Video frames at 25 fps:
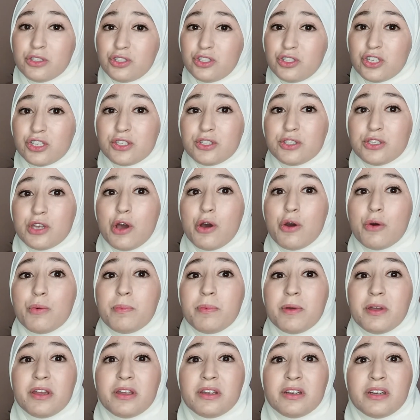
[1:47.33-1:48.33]
Just
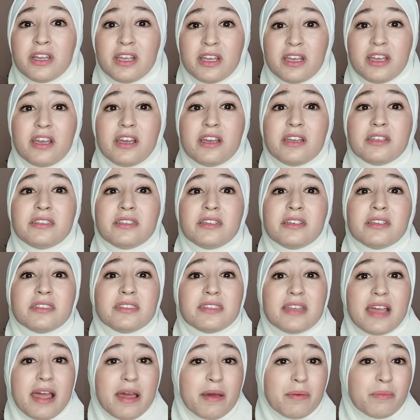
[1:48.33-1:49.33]
open,
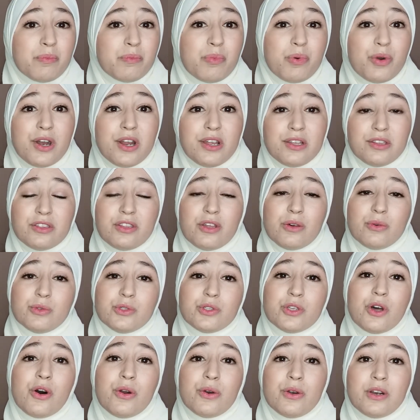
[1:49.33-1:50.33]
edit, and print
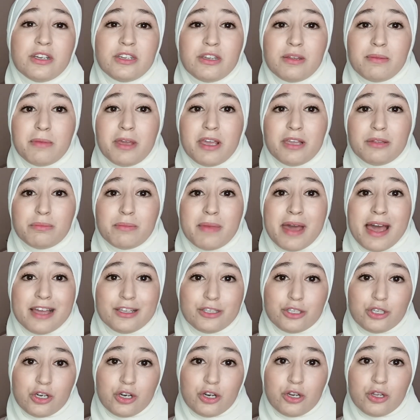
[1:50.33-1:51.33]
those already made
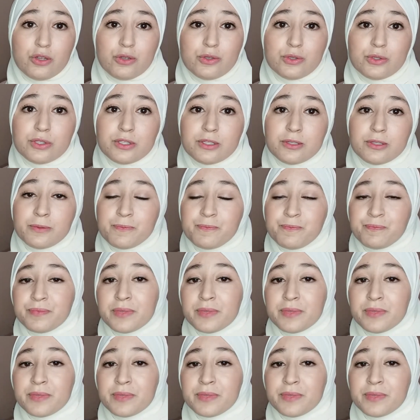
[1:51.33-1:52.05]
materials.